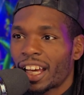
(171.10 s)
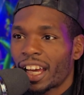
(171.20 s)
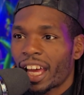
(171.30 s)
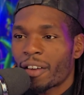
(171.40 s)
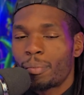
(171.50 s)

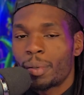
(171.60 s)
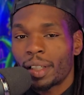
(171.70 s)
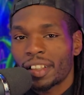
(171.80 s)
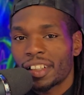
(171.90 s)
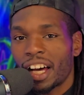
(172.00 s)
have been
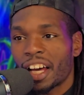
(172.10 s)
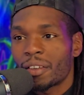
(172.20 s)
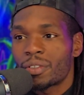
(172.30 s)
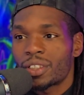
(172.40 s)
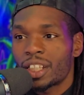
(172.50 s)

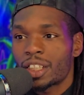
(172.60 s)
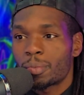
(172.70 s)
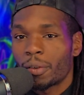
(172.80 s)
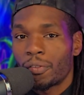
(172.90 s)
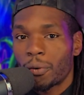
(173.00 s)
alive since
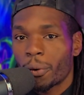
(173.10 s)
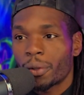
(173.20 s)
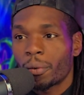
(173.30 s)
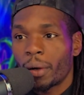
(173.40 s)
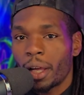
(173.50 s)
before
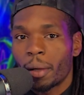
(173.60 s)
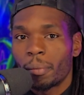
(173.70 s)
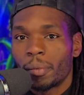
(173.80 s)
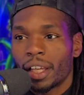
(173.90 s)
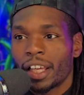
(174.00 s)
the web,
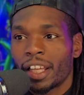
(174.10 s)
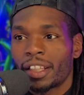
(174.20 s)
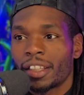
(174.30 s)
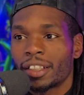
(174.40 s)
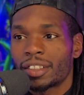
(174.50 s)

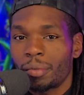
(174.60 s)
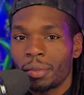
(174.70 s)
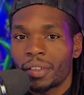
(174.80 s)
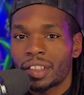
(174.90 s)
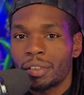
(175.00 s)
and some
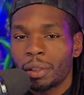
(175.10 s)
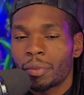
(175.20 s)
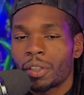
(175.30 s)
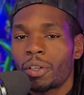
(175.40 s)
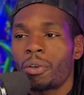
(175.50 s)
of us don't
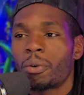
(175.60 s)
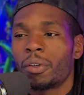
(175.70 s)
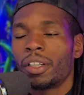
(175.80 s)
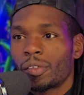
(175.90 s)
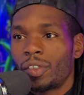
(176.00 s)
even know
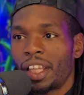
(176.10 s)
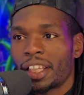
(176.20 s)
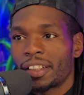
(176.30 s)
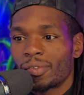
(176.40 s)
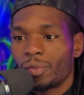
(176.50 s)

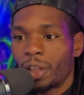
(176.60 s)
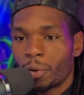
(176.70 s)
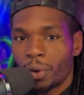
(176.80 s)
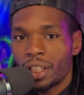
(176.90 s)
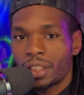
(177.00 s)
that there
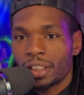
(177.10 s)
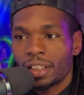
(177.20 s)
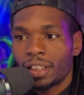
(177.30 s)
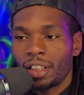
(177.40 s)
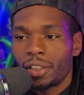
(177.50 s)
was
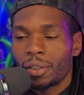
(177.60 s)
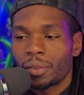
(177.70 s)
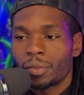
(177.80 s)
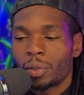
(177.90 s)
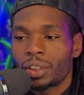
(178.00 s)

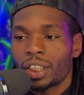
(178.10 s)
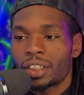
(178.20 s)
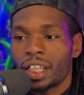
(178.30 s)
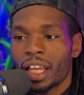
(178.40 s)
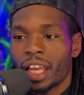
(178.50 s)
no such
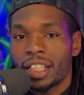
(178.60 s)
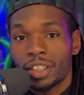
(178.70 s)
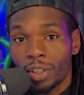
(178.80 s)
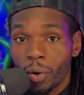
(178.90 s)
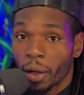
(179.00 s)
thing as
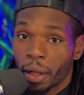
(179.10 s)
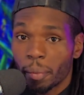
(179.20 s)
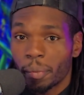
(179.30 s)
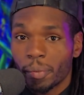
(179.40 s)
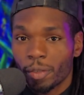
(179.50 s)
no web,
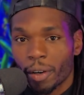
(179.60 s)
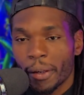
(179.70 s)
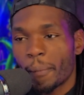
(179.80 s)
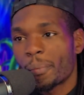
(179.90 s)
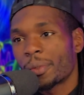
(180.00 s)

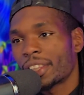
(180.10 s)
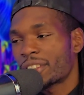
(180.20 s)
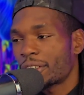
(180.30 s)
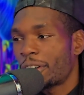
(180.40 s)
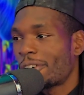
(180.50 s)
right? So